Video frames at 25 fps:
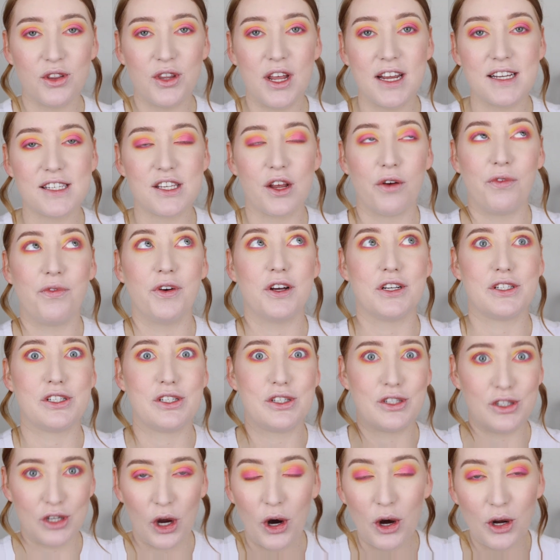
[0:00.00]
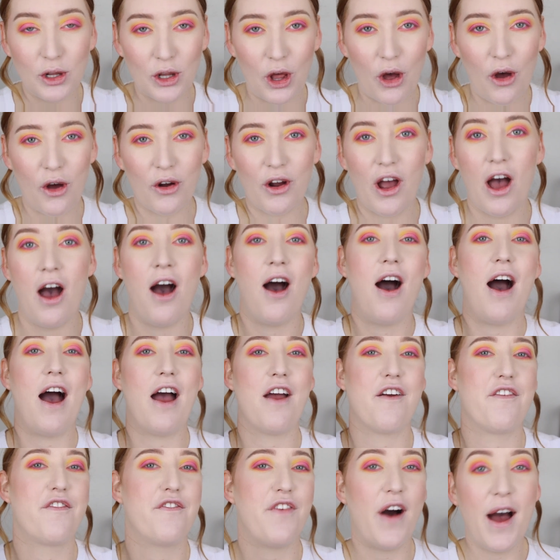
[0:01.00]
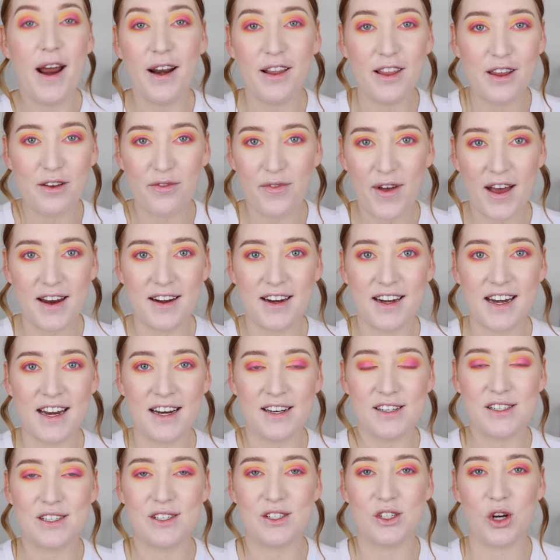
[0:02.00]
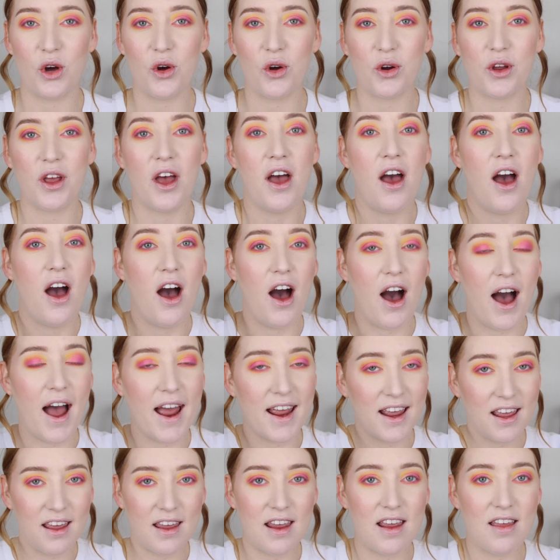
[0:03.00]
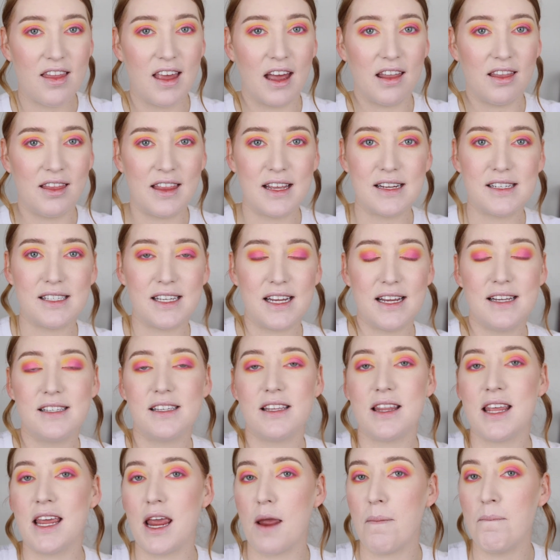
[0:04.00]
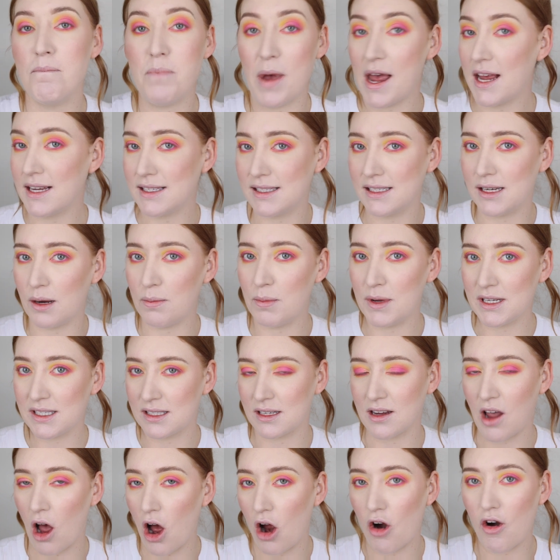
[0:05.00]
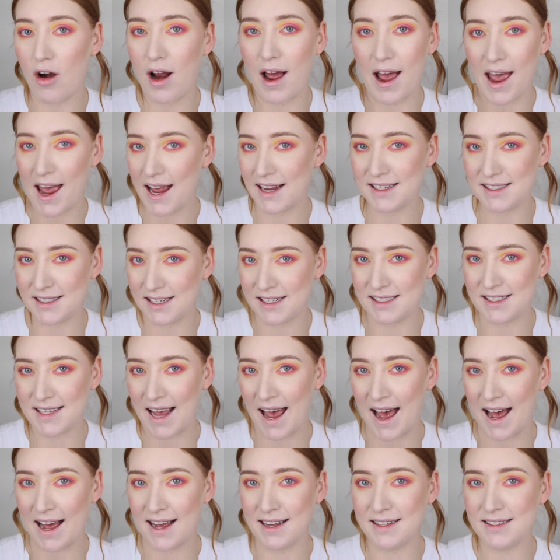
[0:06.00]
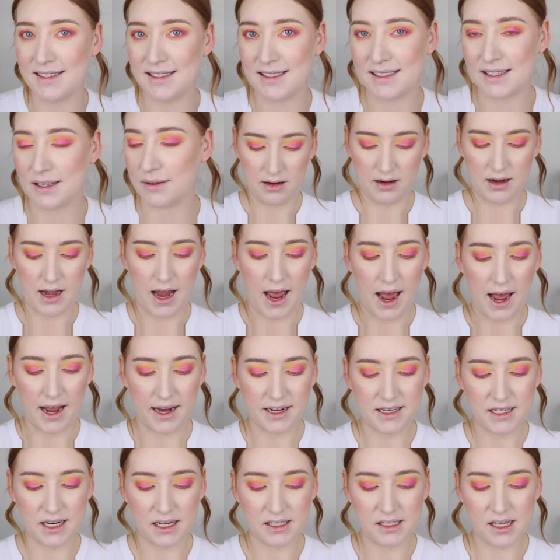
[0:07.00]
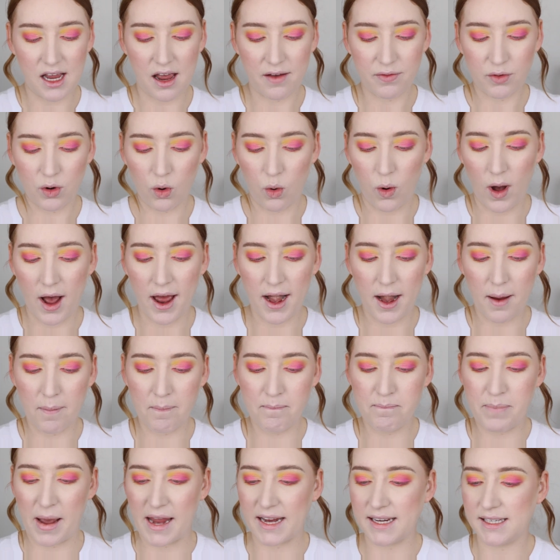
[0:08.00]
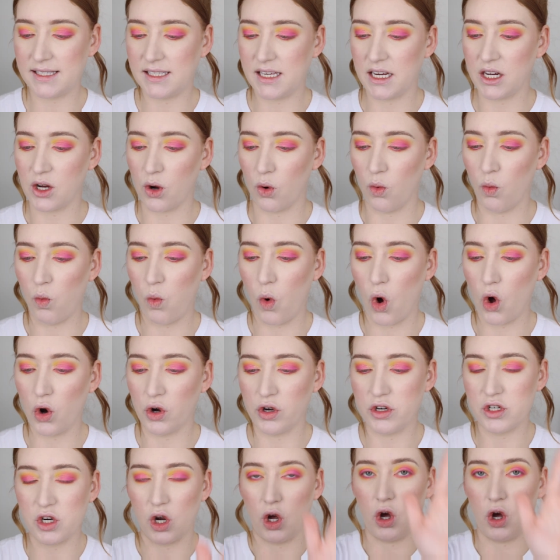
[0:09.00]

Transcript: on this for so long. I finally found it in stock. I hear that this is the best mascara Essence has. Now, it does have quite a basic wand